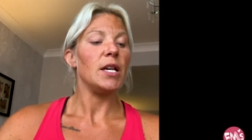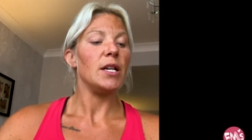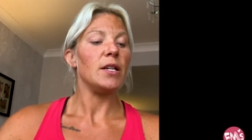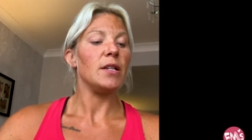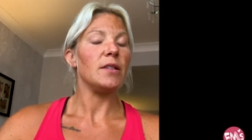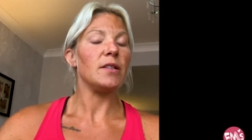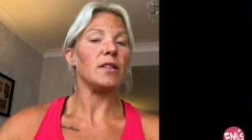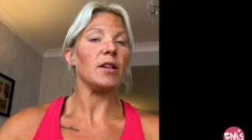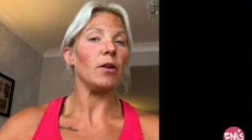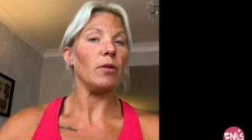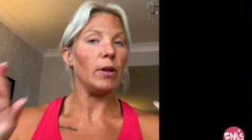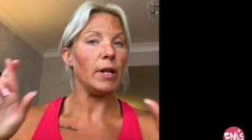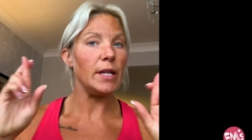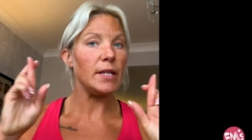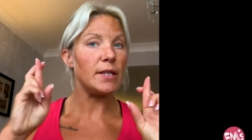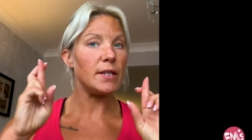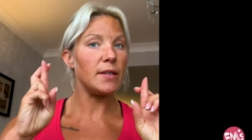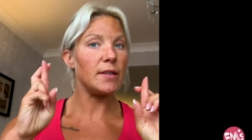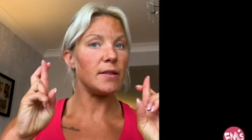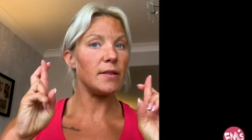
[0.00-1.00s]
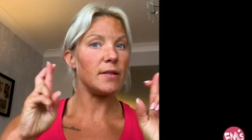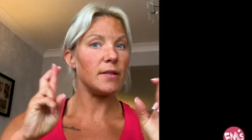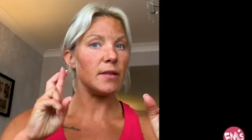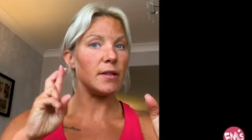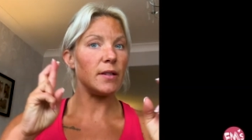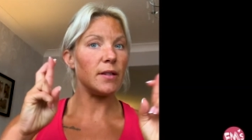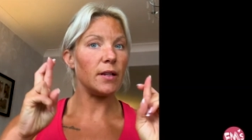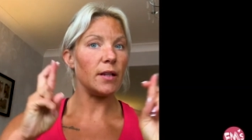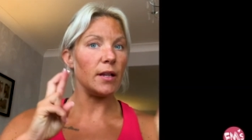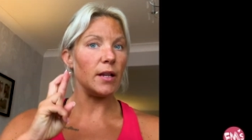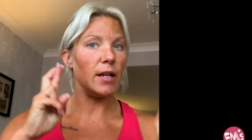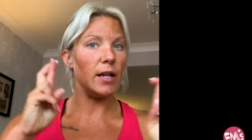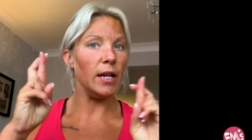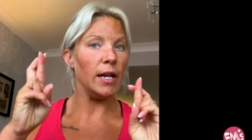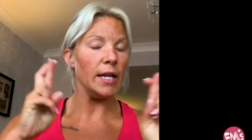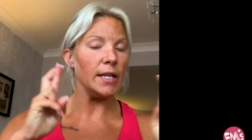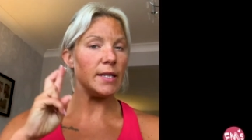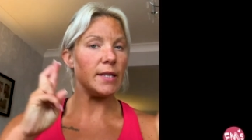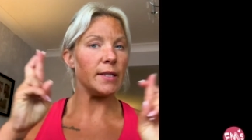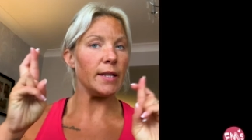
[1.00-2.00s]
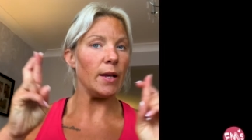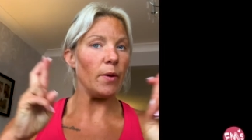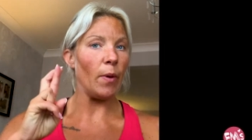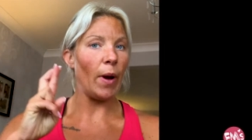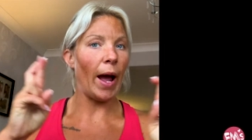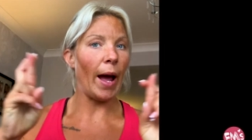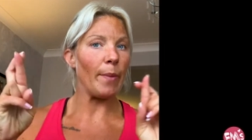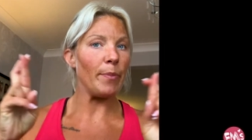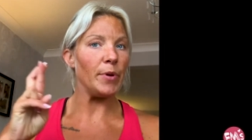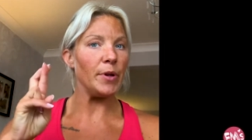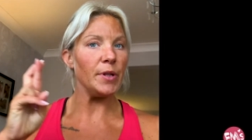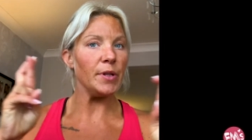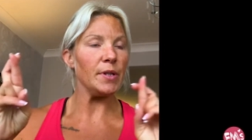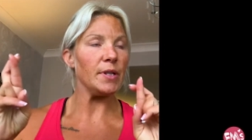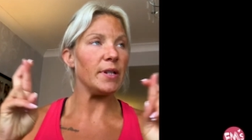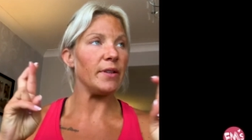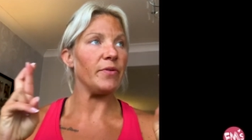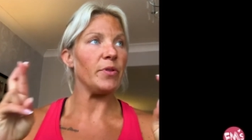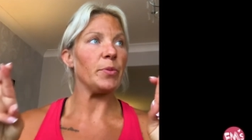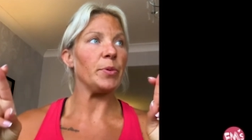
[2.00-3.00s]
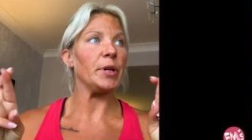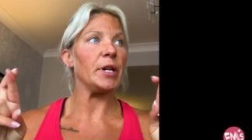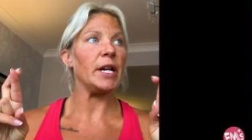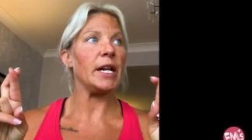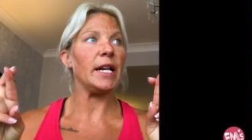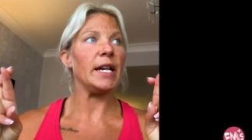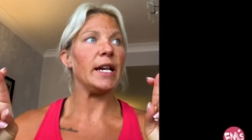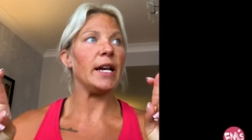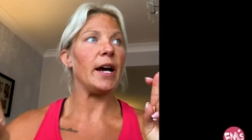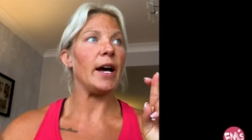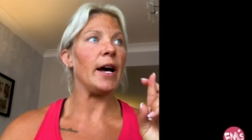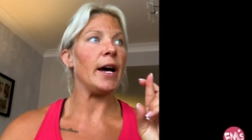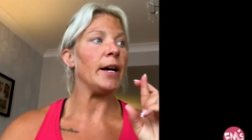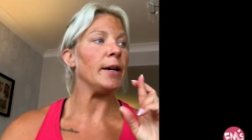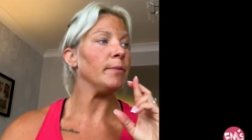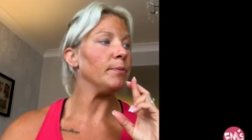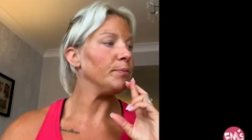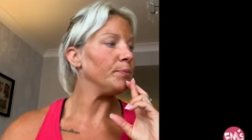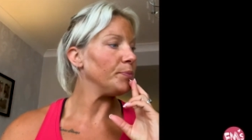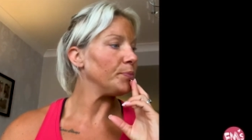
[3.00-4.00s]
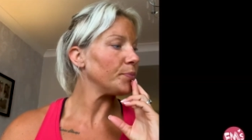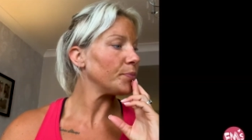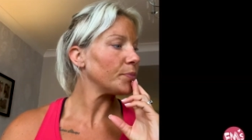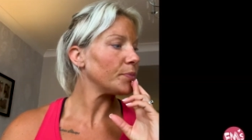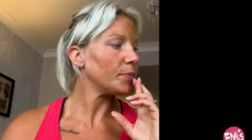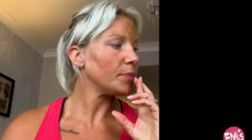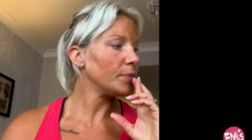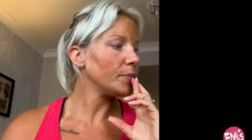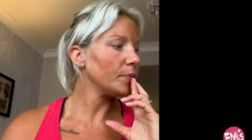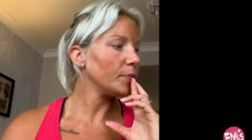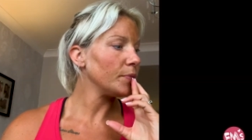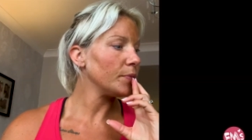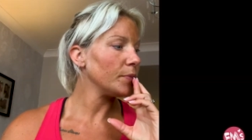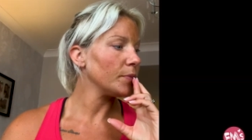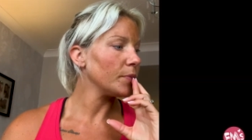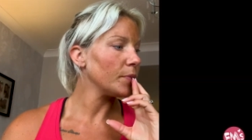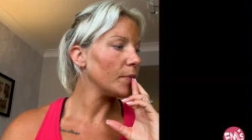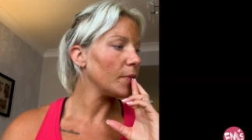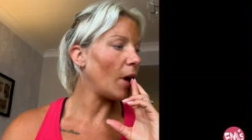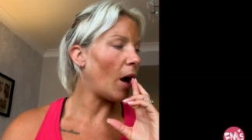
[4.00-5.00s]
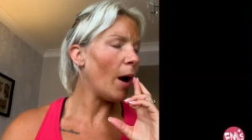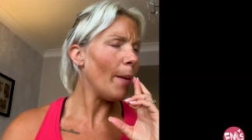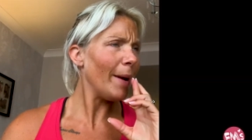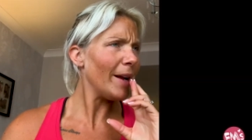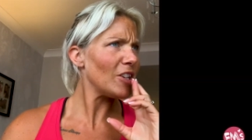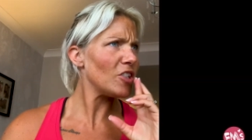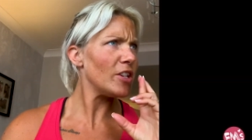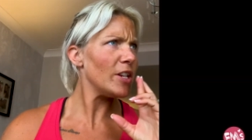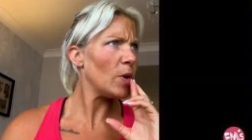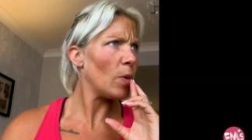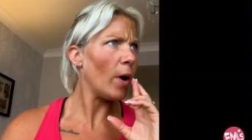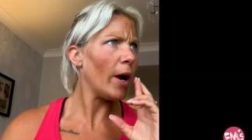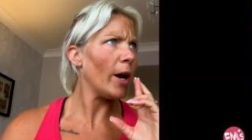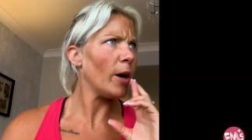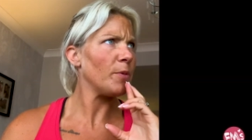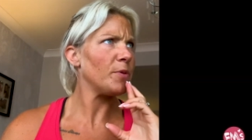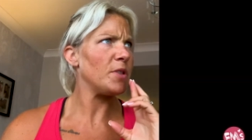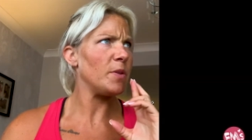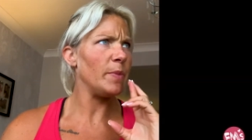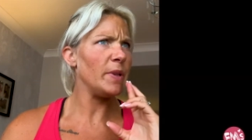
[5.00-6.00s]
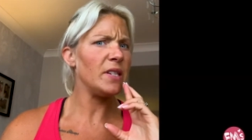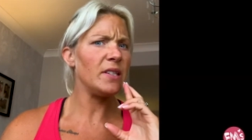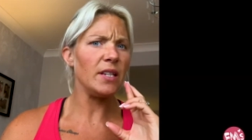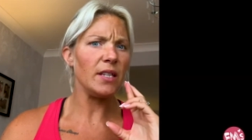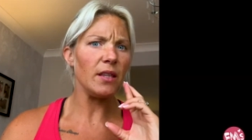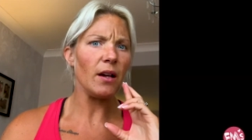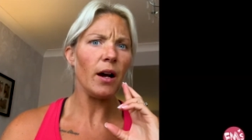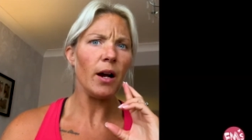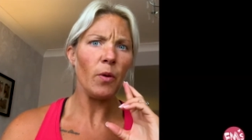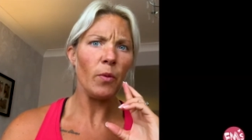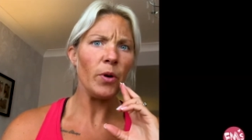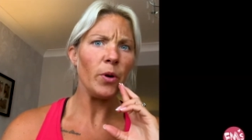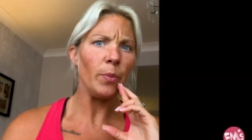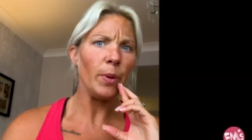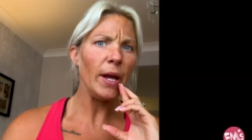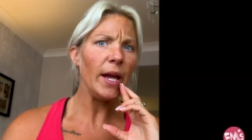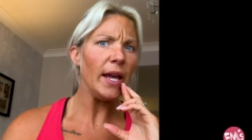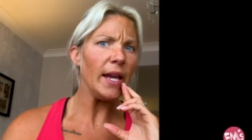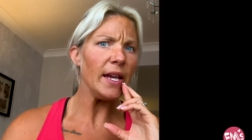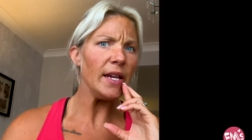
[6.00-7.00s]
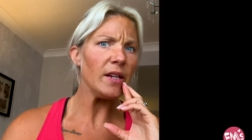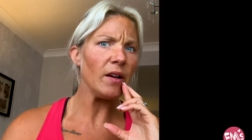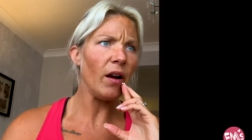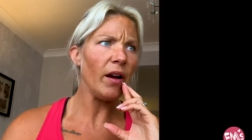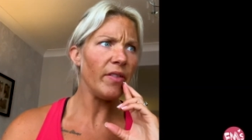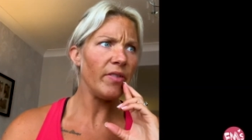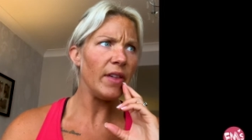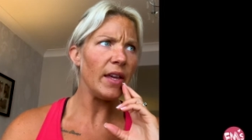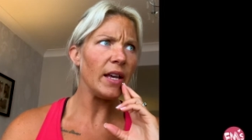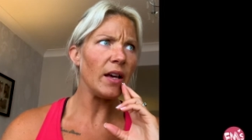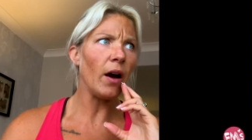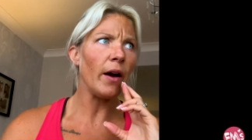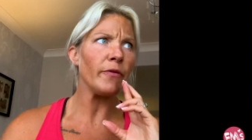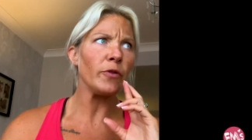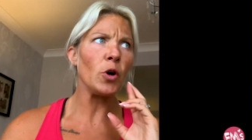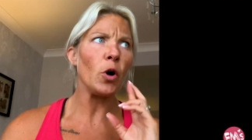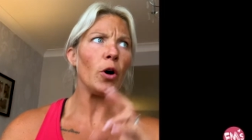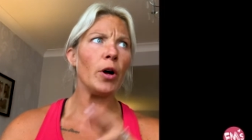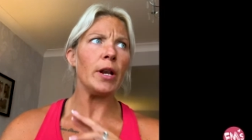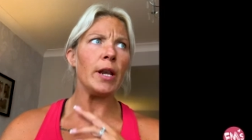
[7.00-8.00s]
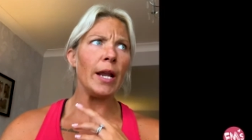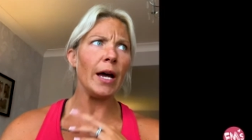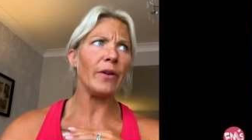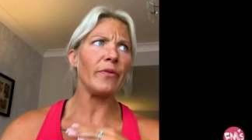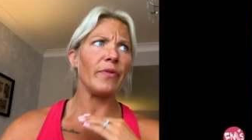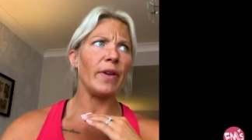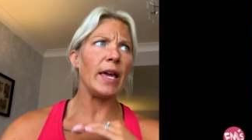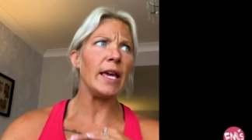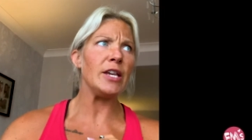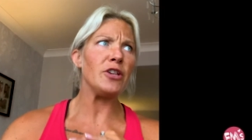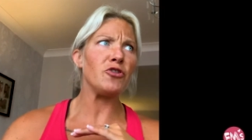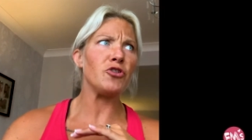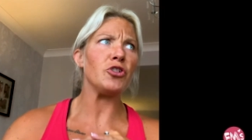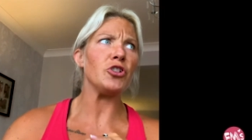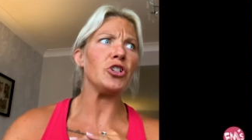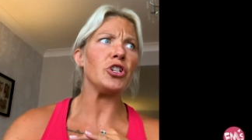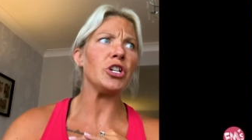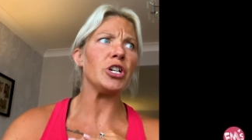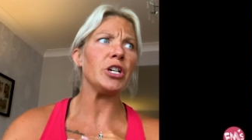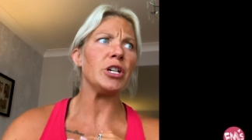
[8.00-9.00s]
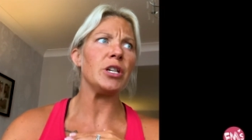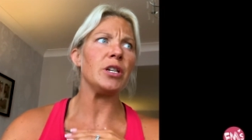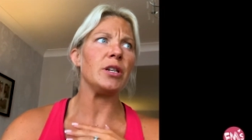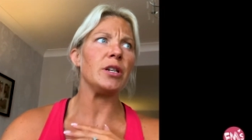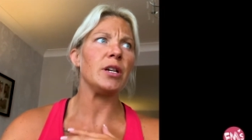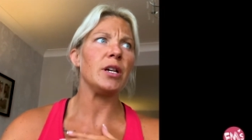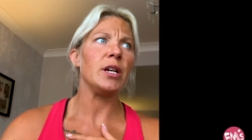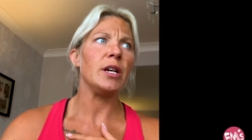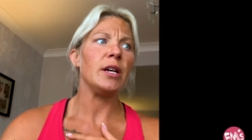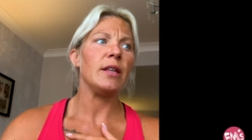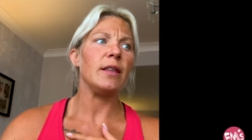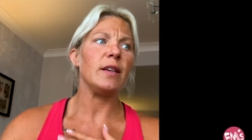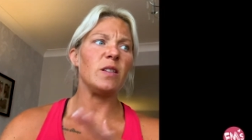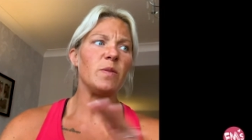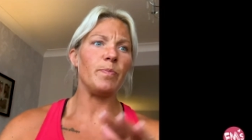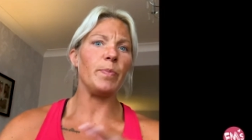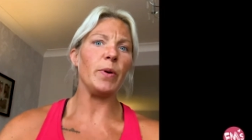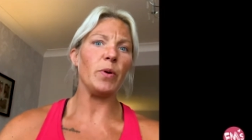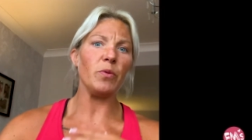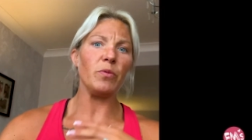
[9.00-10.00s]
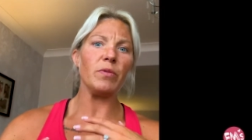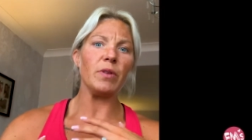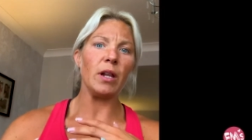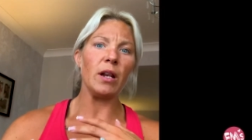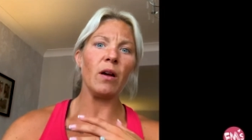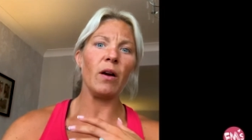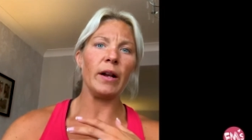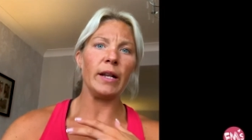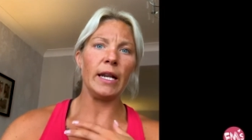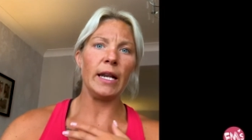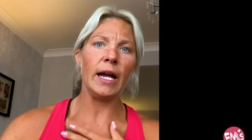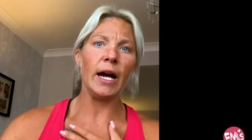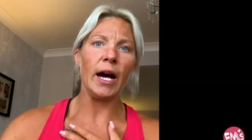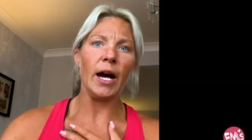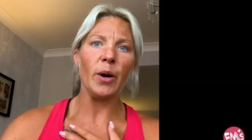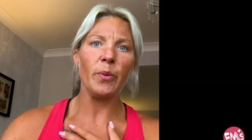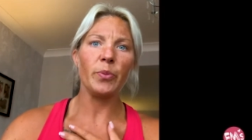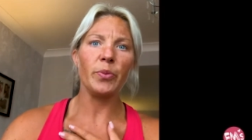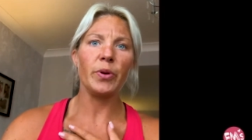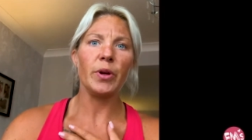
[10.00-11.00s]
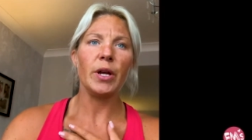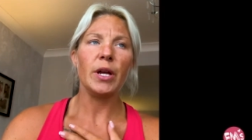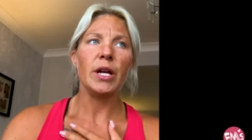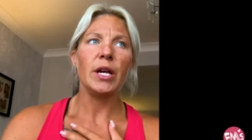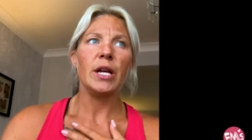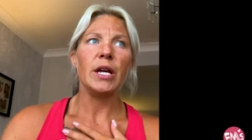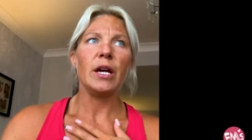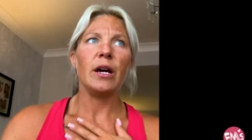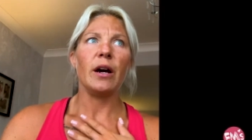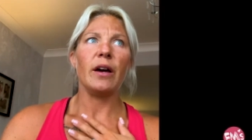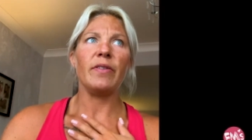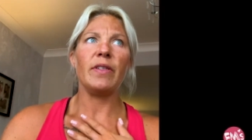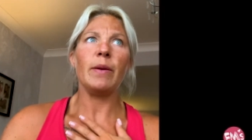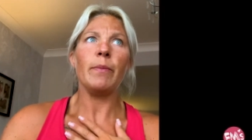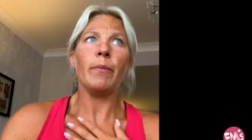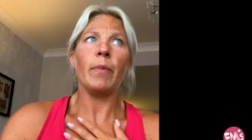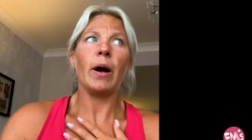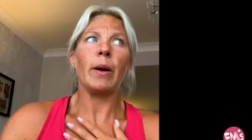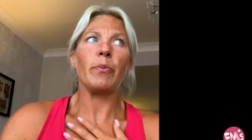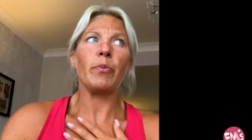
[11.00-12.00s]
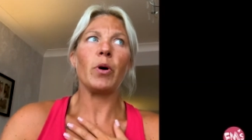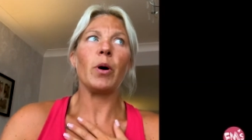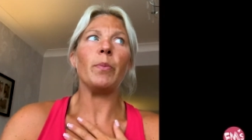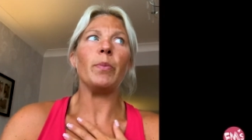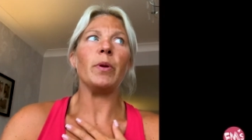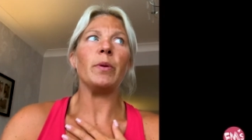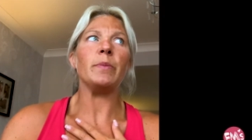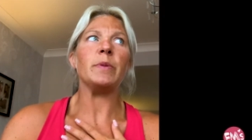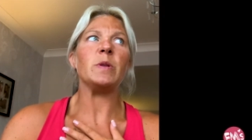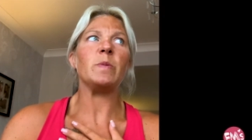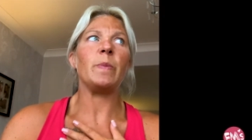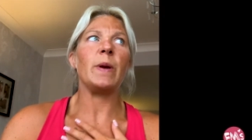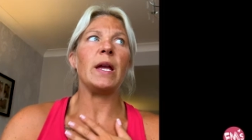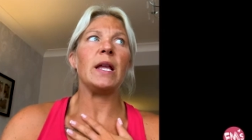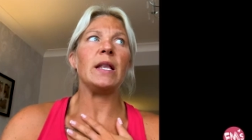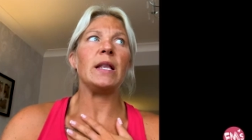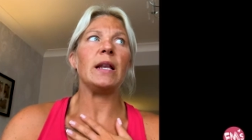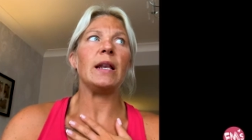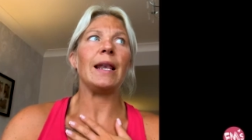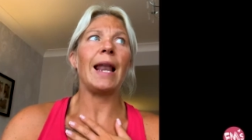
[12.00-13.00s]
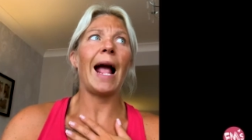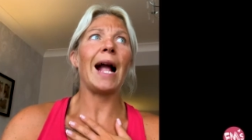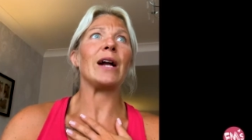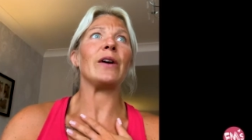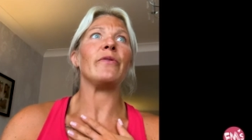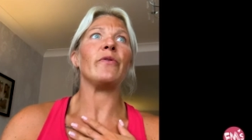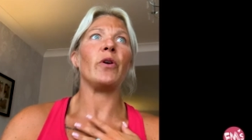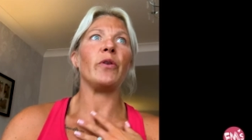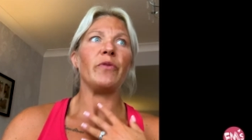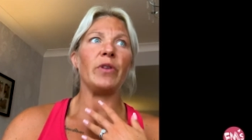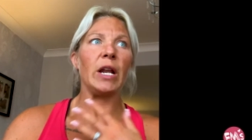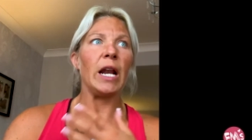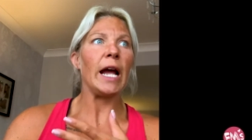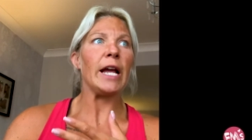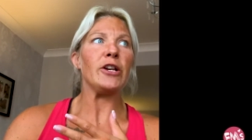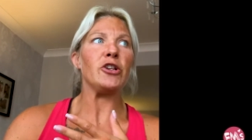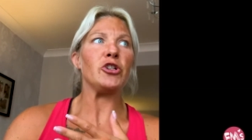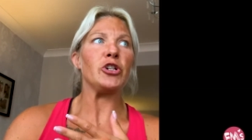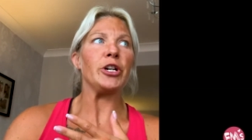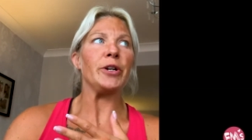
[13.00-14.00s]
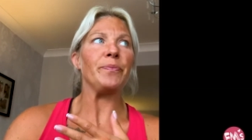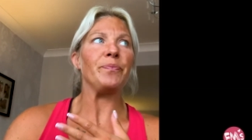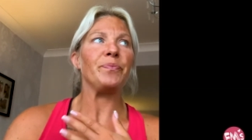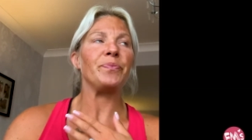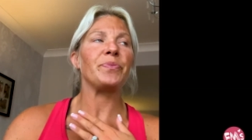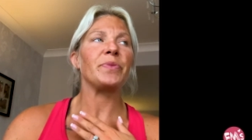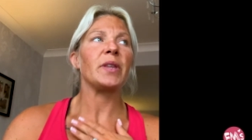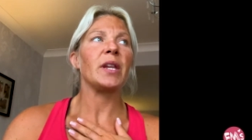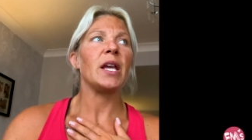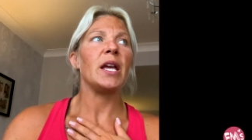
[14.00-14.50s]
So let's see what happens, everybody. I'm actually quite optimistic that I will bleed. I think I've got enough estrogen that's built the lining up. I think my problem has been lack of ovulation